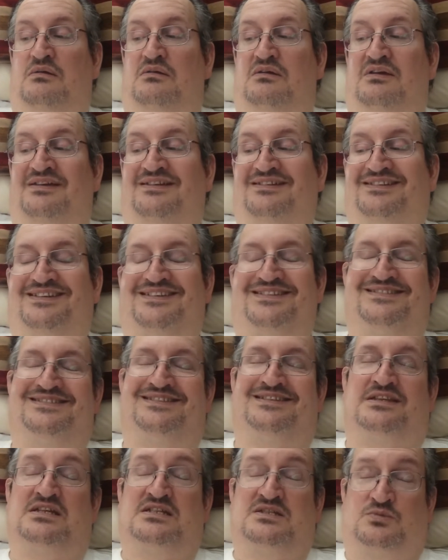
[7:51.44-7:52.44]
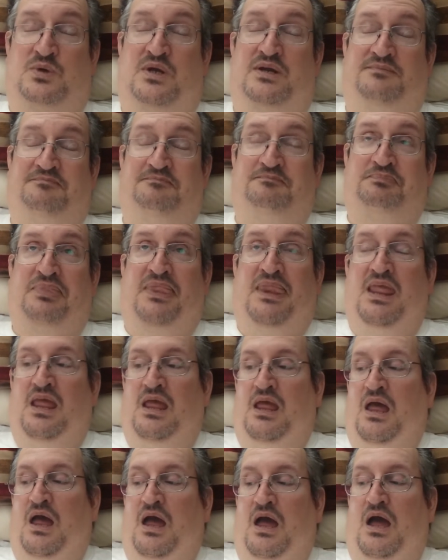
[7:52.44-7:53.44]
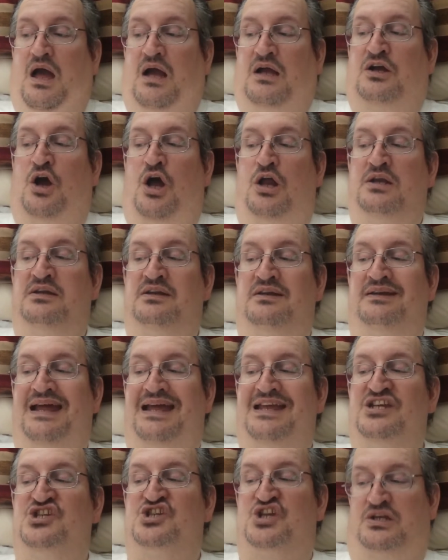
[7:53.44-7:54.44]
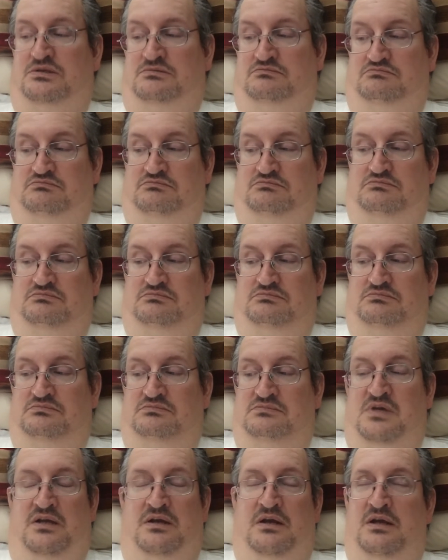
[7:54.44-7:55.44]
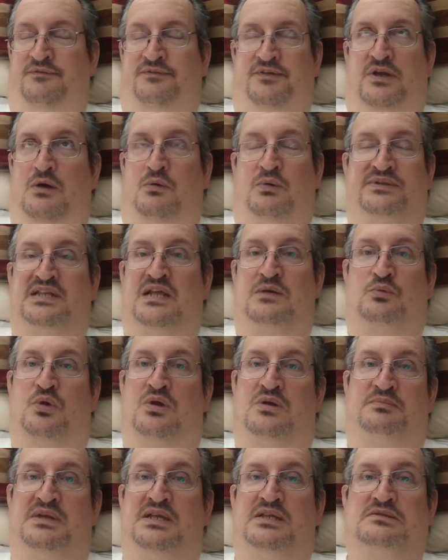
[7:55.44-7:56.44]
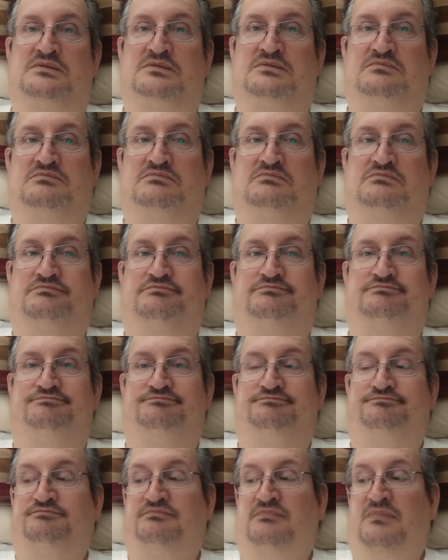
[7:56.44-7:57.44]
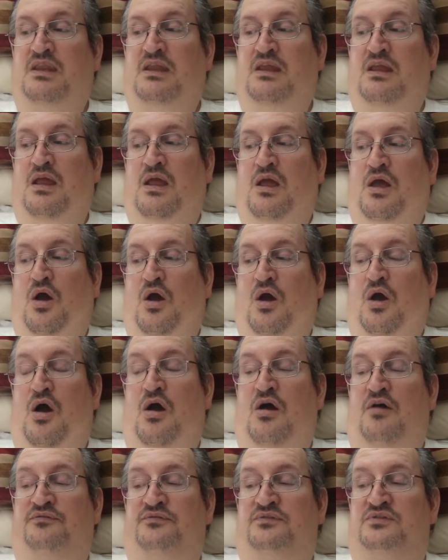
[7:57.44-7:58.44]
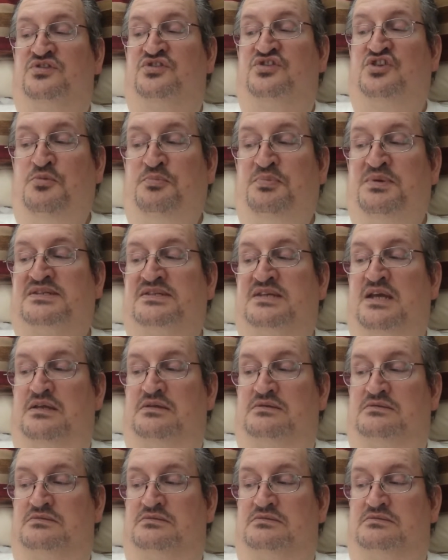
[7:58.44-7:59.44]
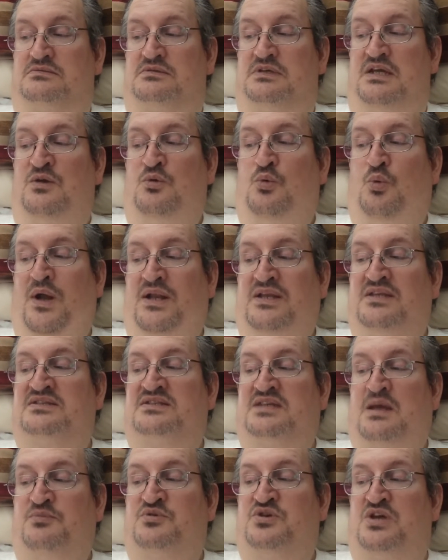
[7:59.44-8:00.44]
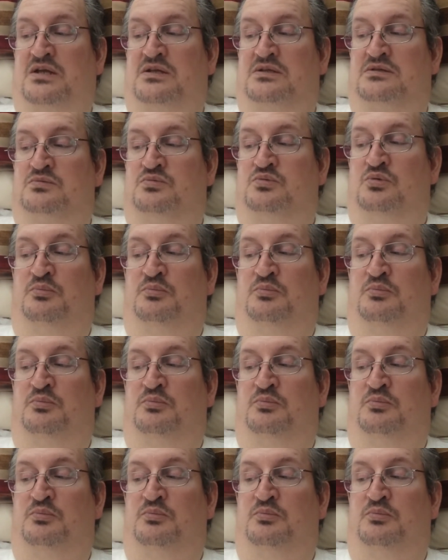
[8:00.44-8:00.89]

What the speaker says: Listen to this one. A condonation, I don't even know what that word means, of 2% in one subject will